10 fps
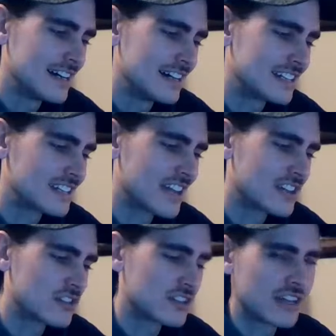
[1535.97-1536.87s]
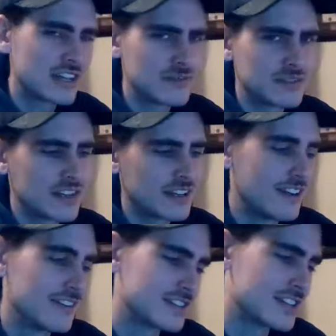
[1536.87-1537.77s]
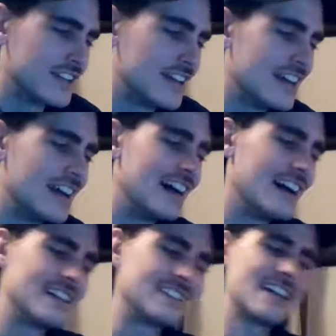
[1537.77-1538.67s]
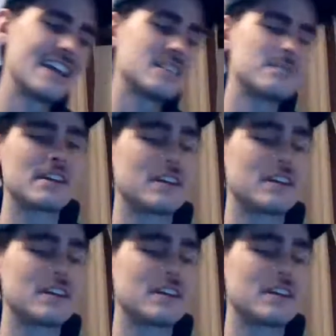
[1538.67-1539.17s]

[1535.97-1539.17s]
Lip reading: I just can't trust a guy named Zaggy. No, I'm just kidding. Zaggy's been